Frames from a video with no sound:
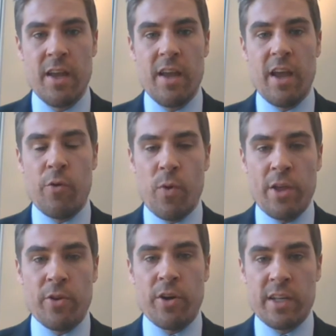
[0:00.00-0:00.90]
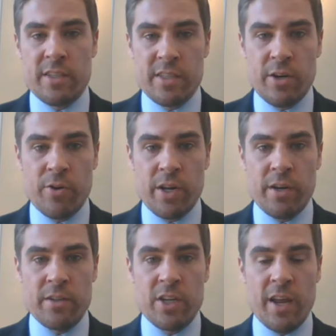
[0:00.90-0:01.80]
and whether, considering
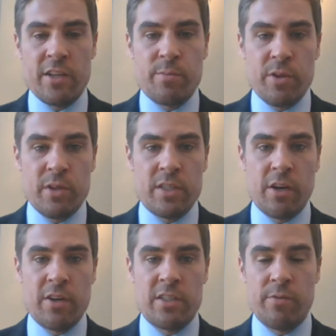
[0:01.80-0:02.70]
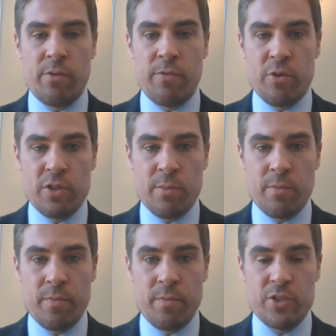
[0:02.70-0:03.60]
China's military civil fusion
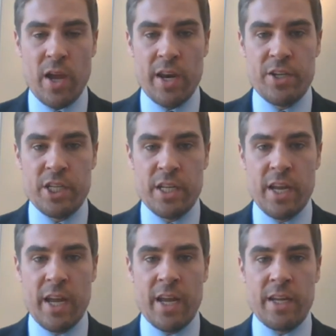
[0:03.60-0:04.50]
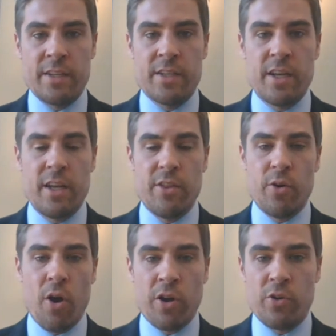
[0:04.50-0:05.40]
strategy and
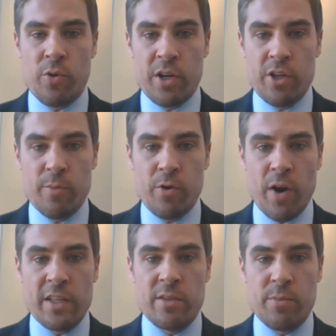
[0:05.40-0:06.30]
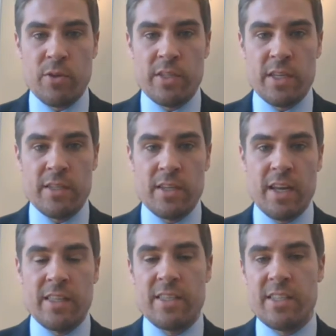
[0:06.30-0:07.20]
their ongoing human rights abuses,
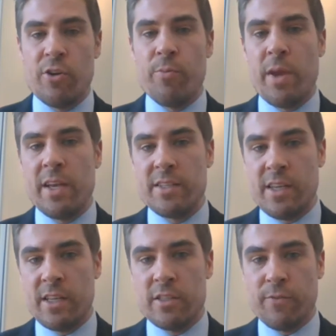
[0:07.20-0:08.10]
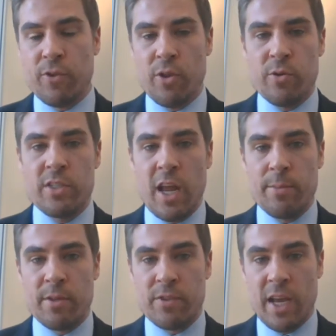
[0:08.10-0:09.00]
it still makes sense for those types
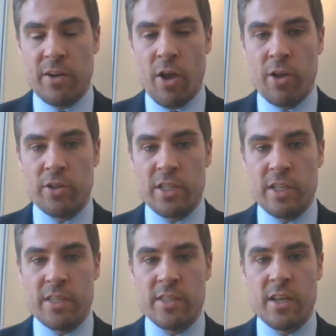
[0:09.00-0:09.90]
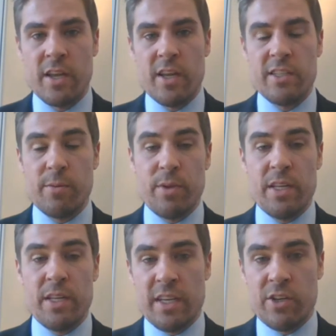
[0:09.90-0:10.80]
of technologies to be
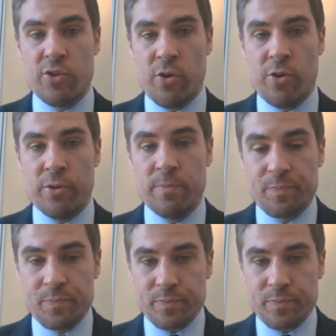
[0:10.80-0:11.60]
decontrolled.